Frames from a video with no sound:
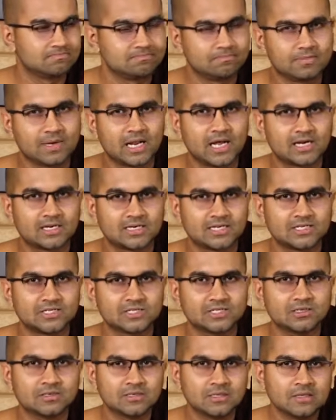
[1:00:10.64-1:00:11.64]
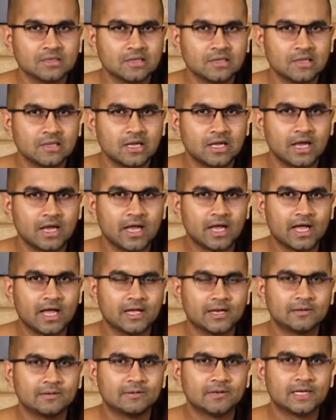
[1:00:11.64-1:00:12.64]
plantation,
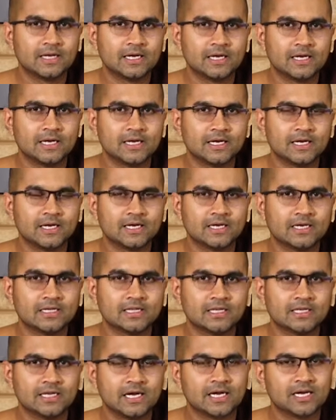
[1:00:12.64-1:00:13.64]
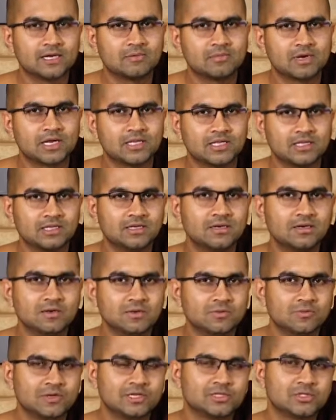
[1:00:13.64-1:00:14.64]
and the younger brother
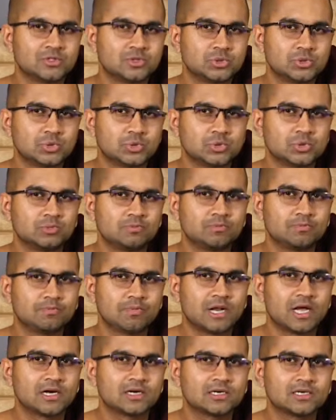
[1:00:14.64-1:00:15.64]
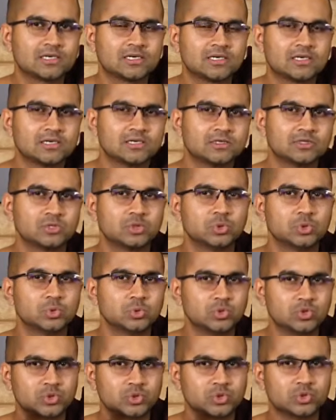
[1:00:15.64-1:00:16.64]
went to pluck
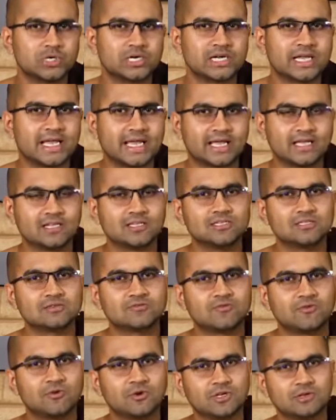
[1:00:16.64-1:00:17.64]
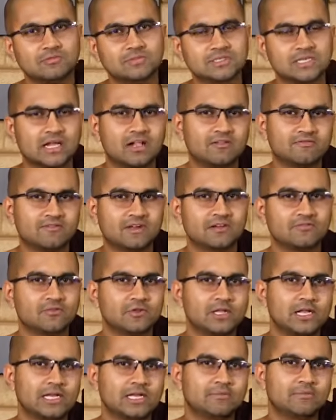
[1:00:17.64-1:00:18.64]
two sugar canes for himself and for
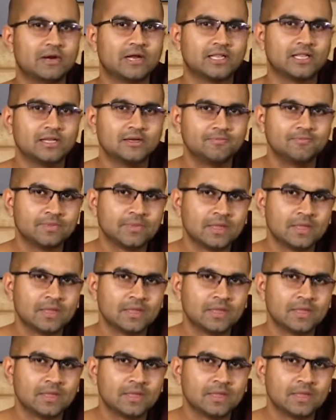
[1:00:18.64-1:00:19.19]
the elder brother.